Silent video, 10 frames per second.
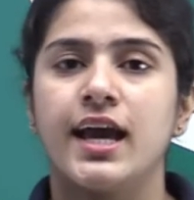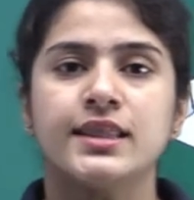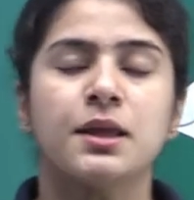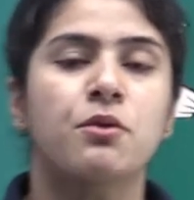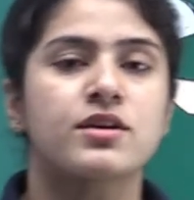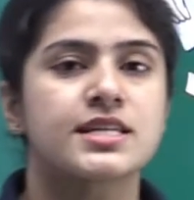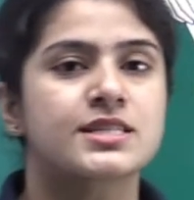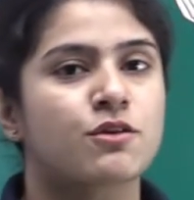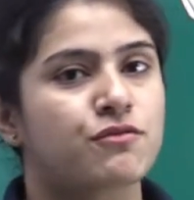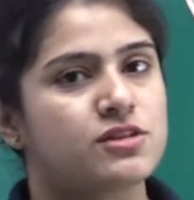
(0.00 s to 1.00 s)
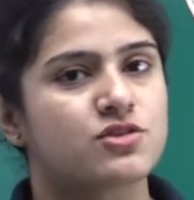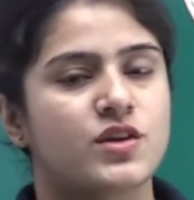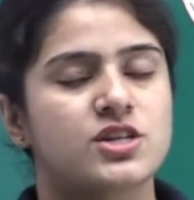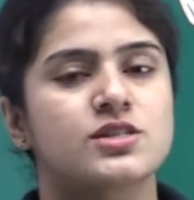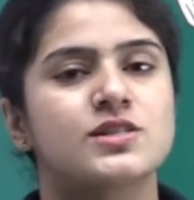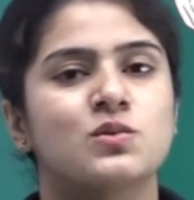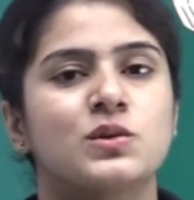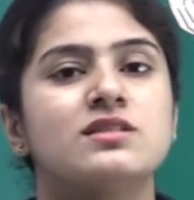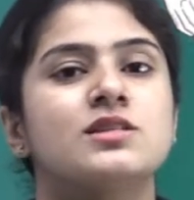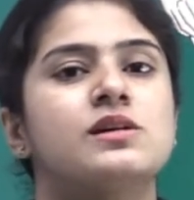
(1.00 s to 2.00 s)
In the process of filtration,
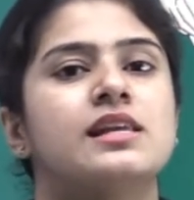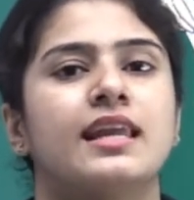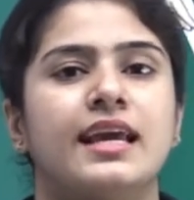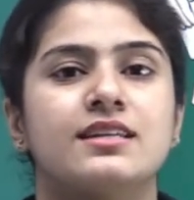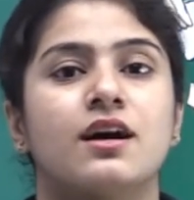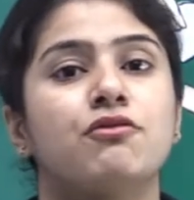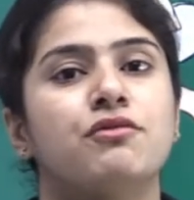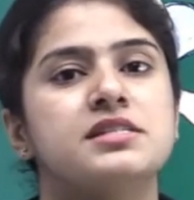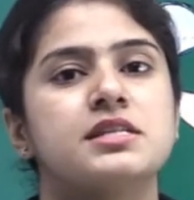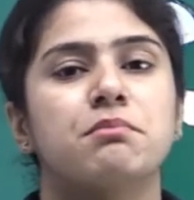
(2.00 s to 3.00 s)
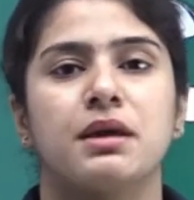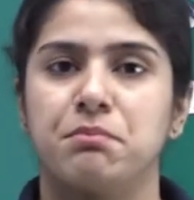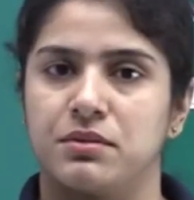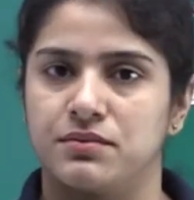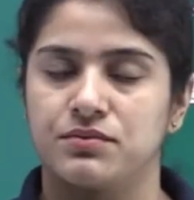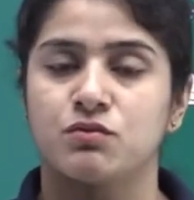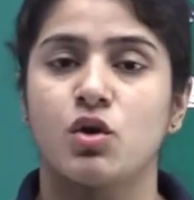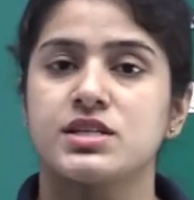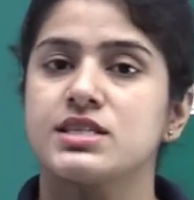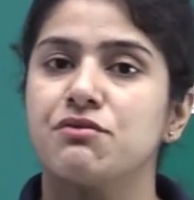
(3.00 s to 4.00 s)
students, you'll need a filter paper.
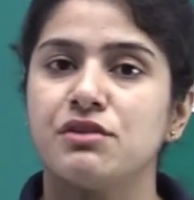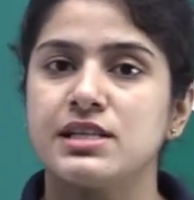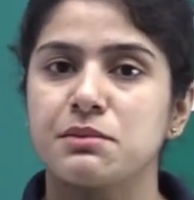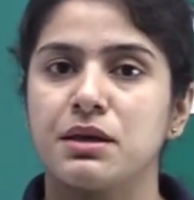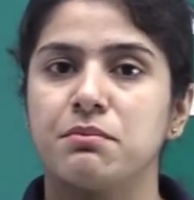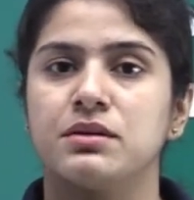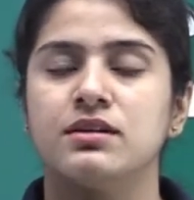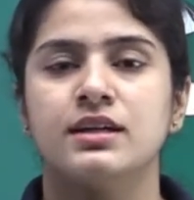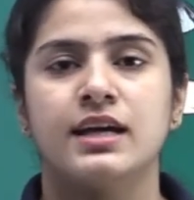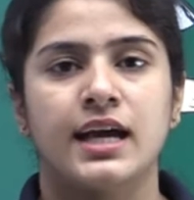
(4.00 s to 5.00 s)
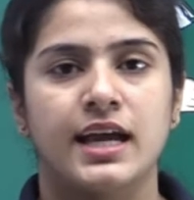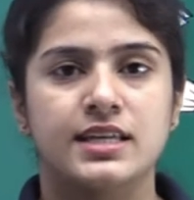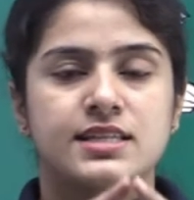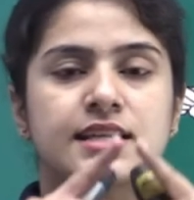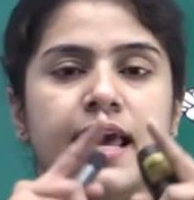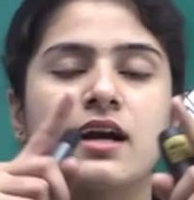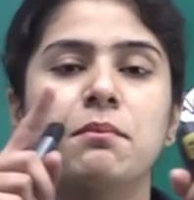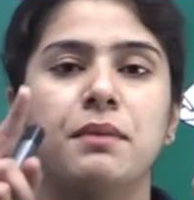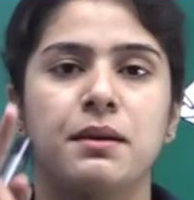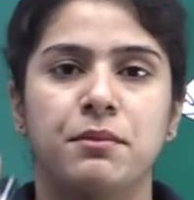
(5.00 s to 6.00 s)
What is a filter paper? It is like
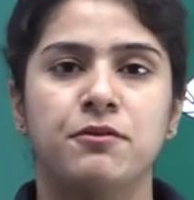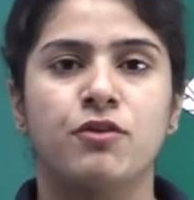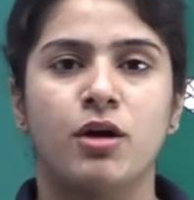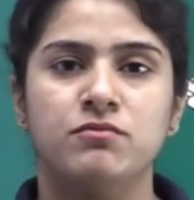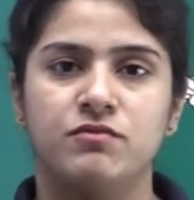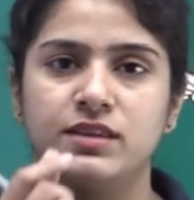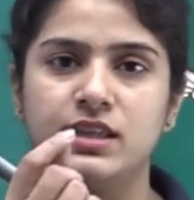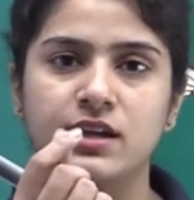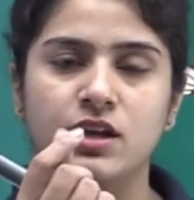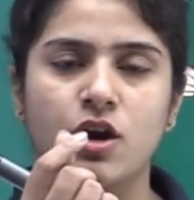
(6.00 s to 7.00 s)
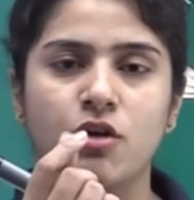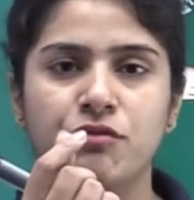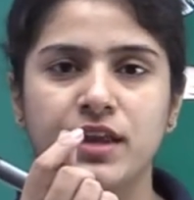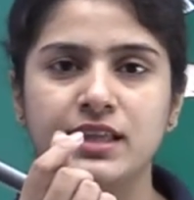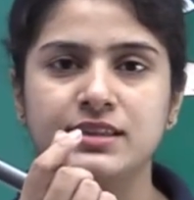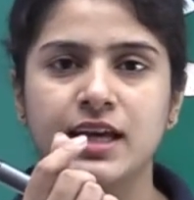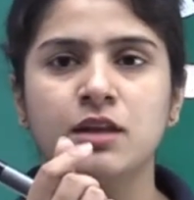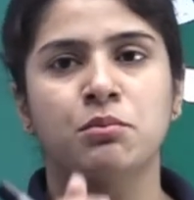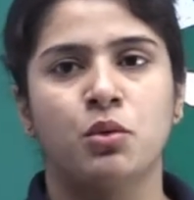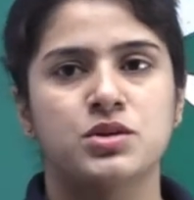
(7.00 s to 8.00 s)
a paper form that are of very
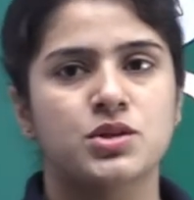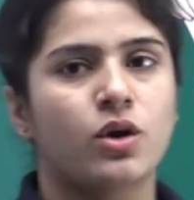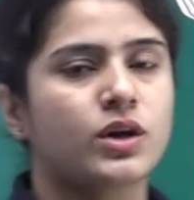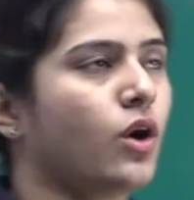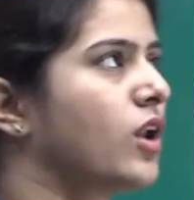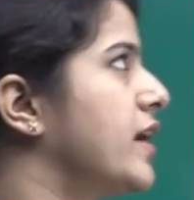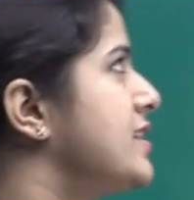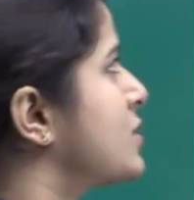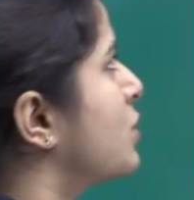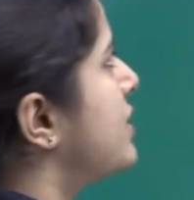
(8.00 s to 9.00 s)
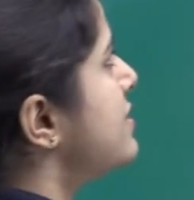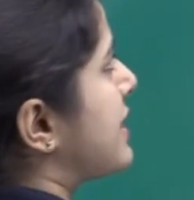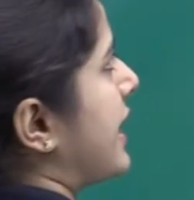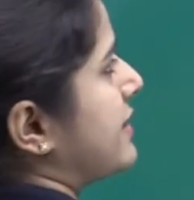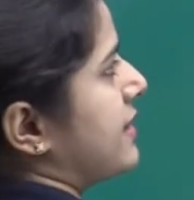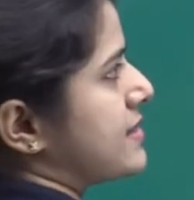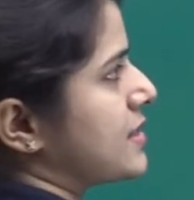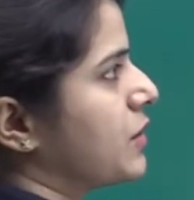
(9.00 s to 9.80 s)
thin pores. Alright students, like this,